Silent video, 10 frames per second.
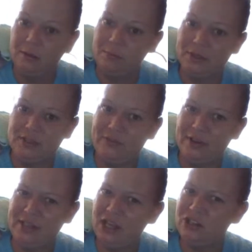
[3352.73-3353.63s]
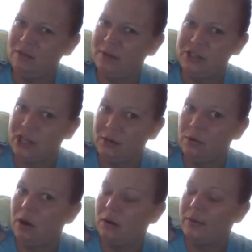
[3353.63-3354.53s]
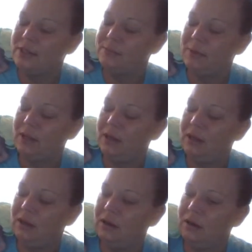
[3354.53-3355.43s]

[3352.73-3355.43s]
But the foundation of my channel will always be